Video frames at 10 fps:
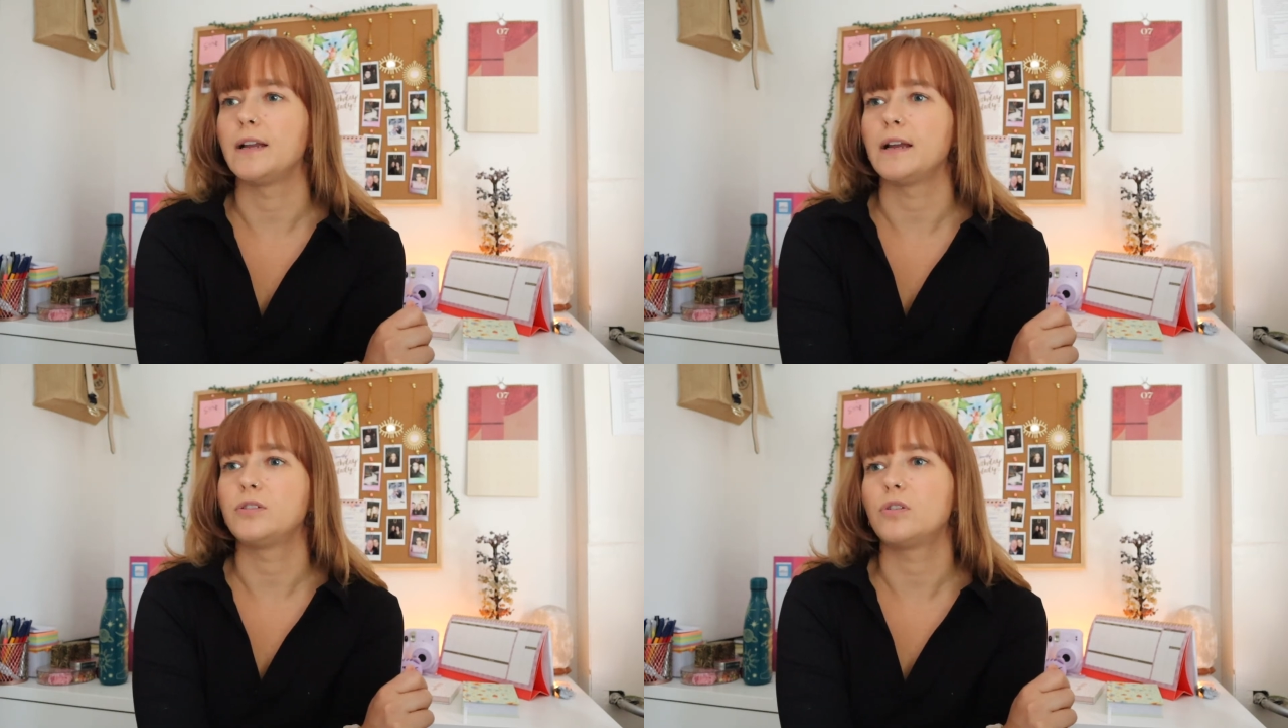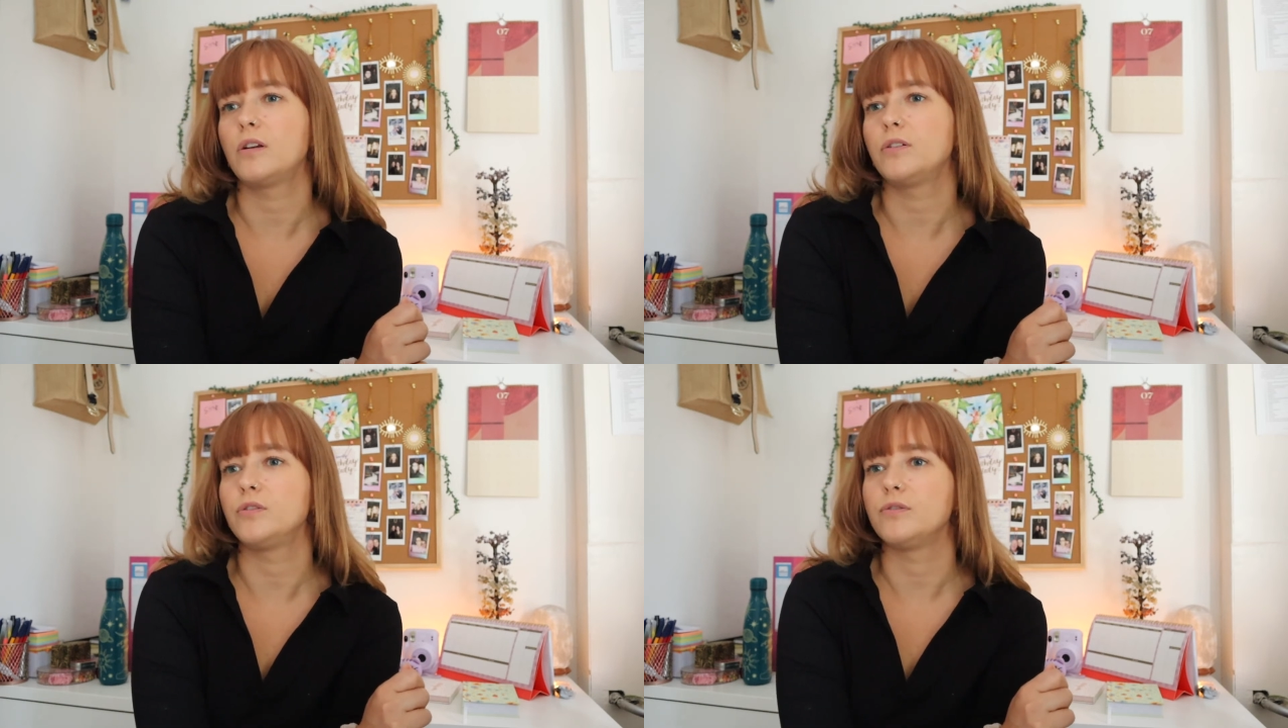I, I don't know
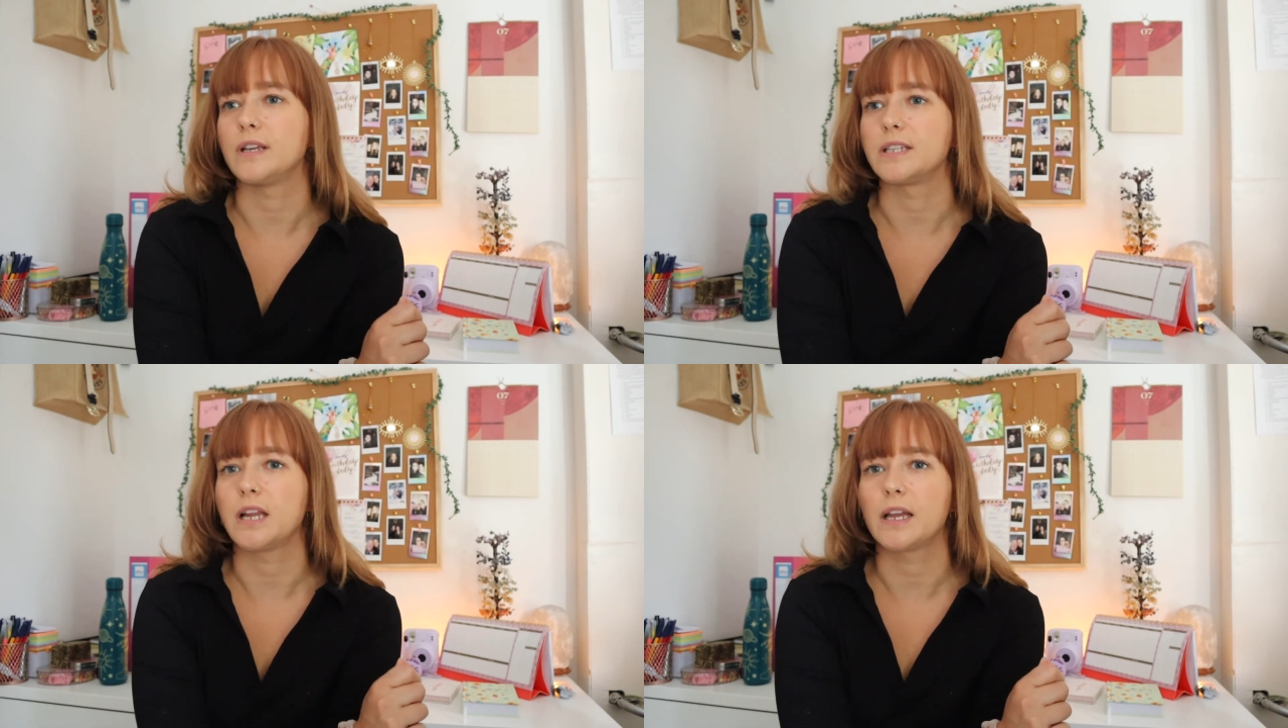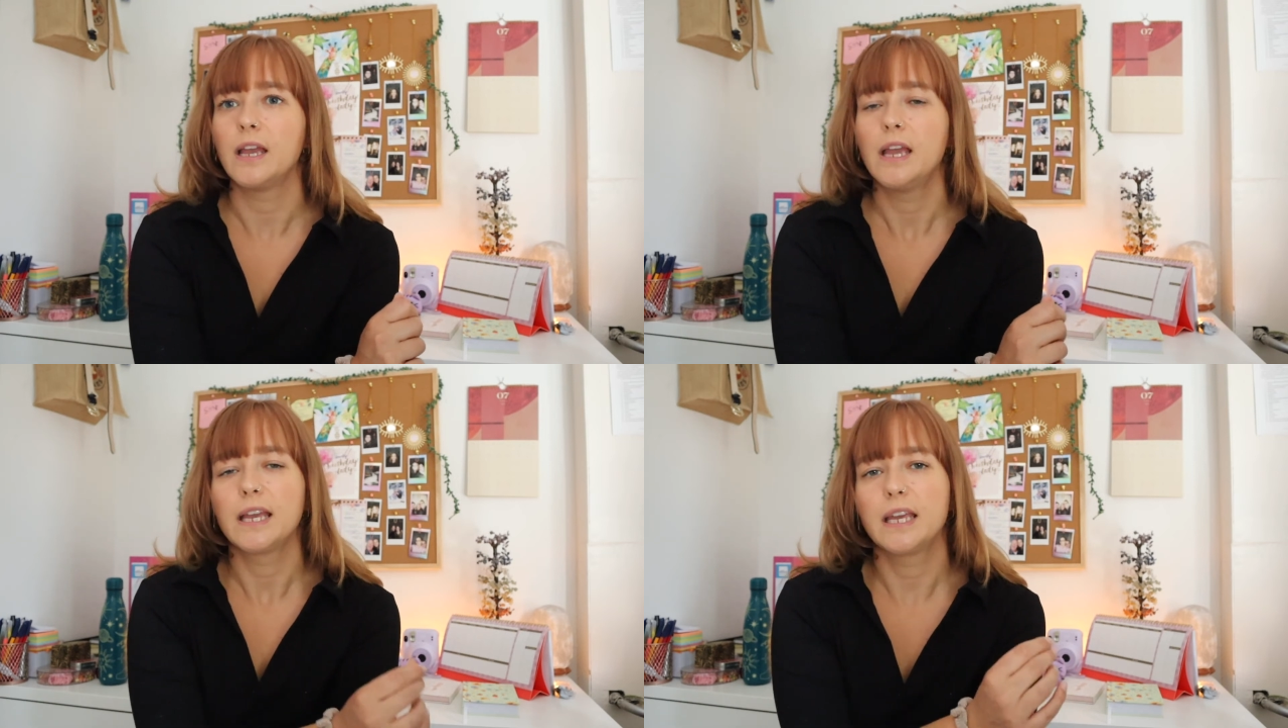how to do this, like
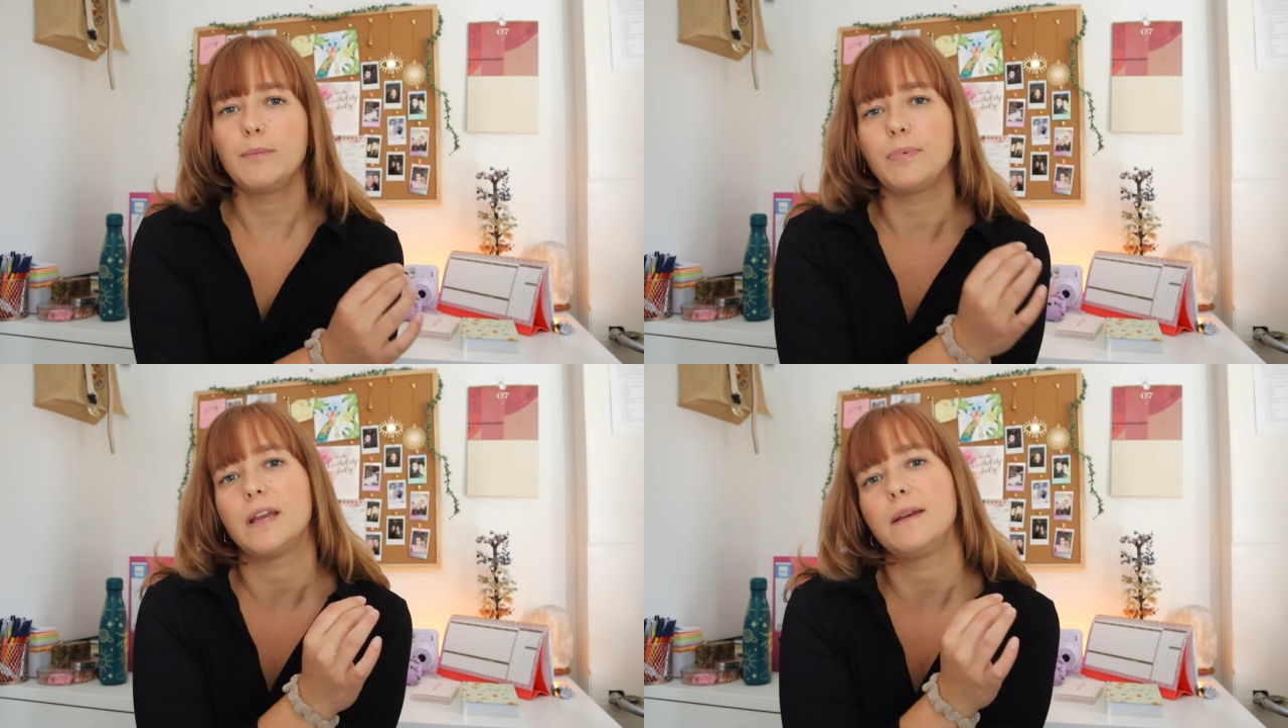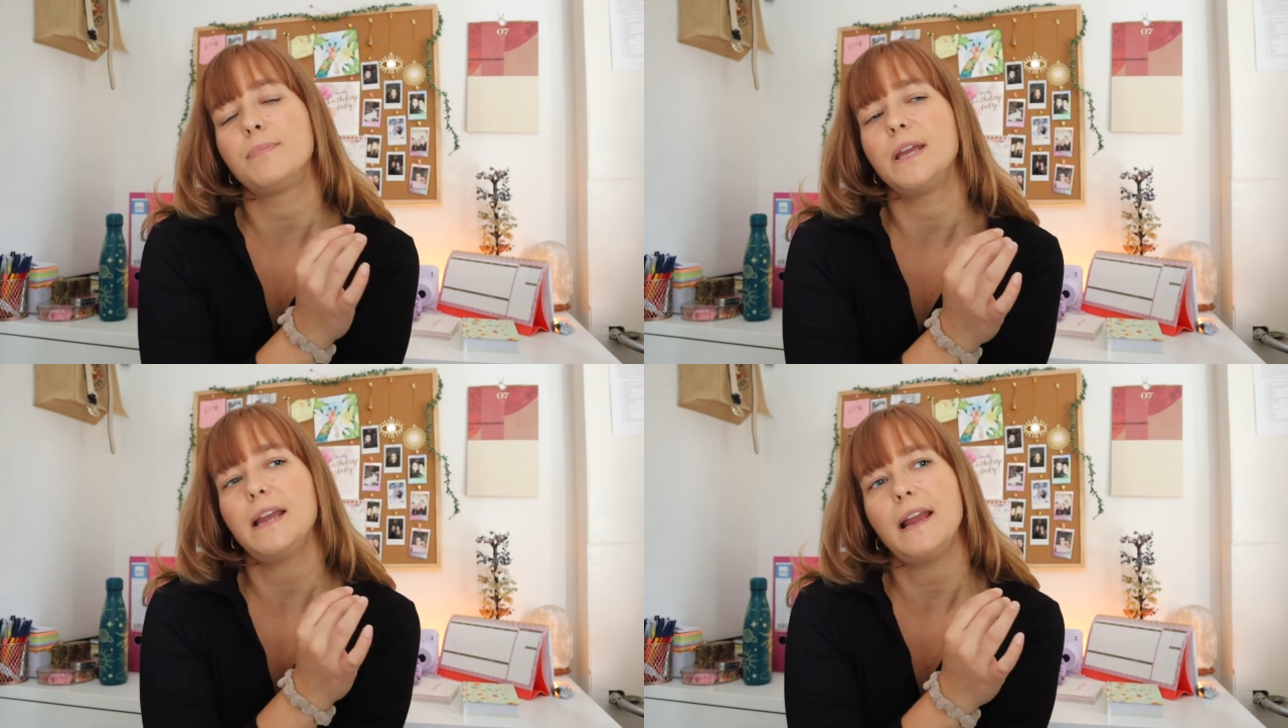keep
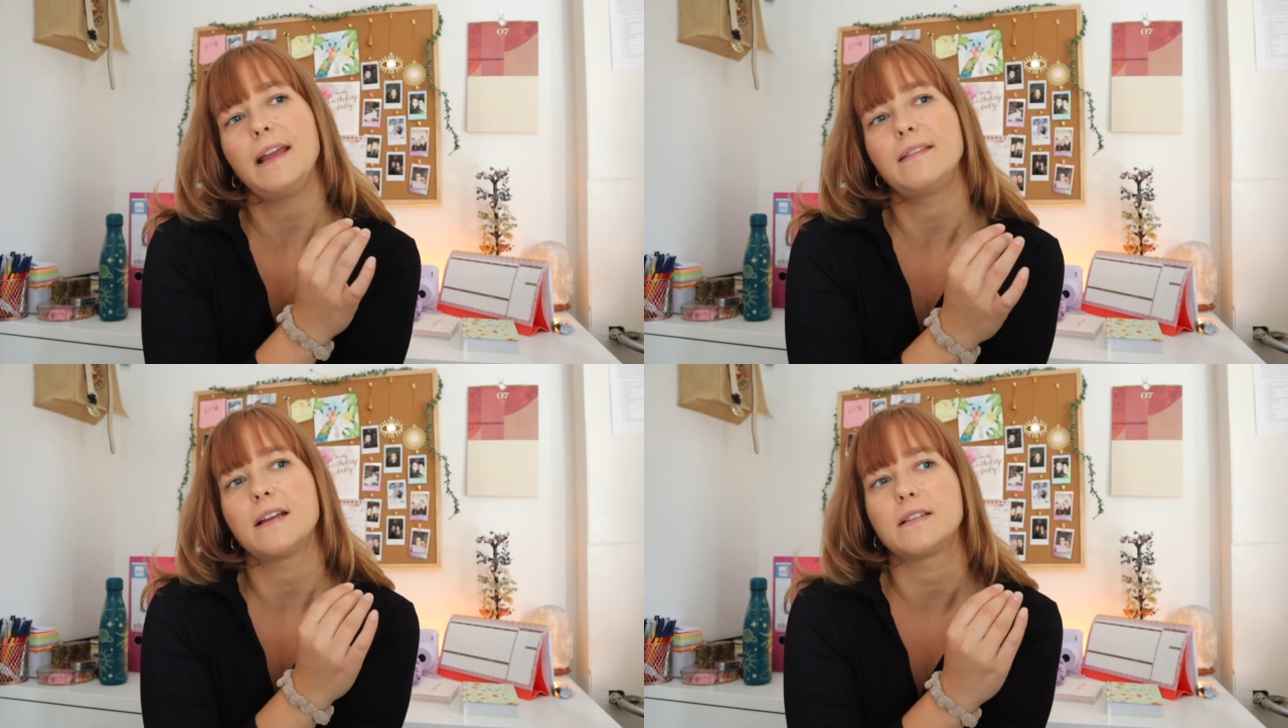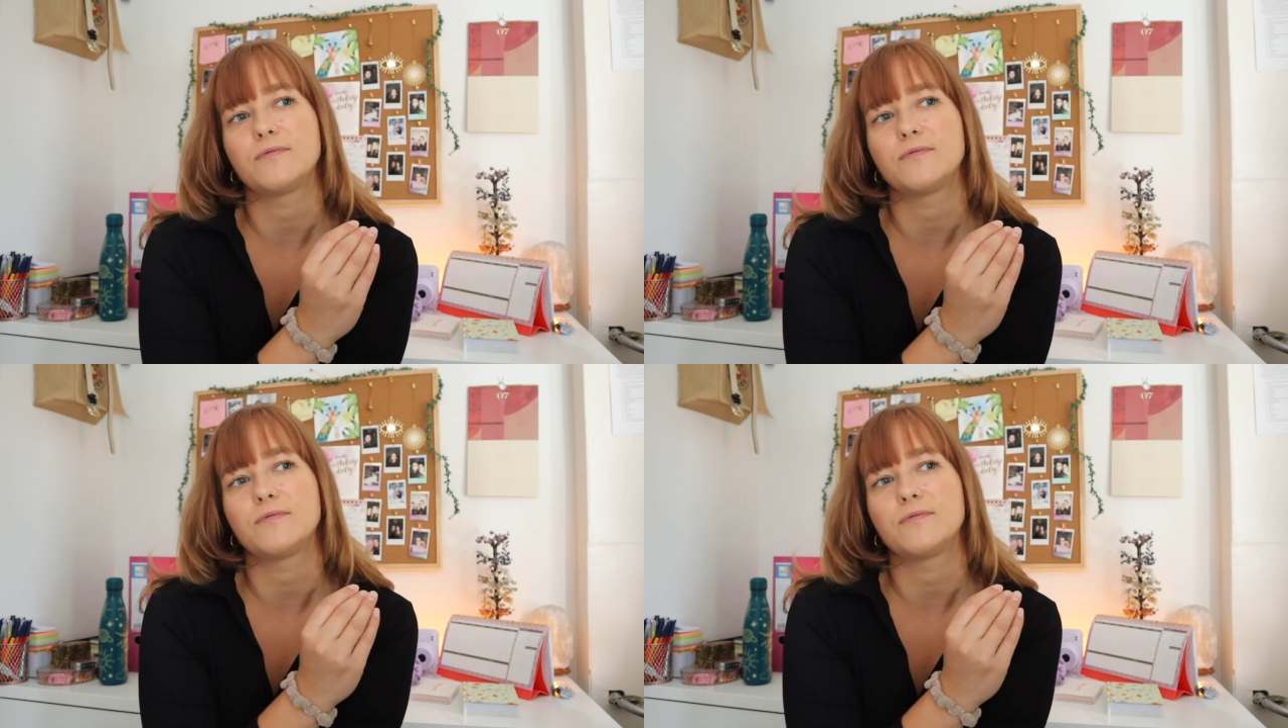being in that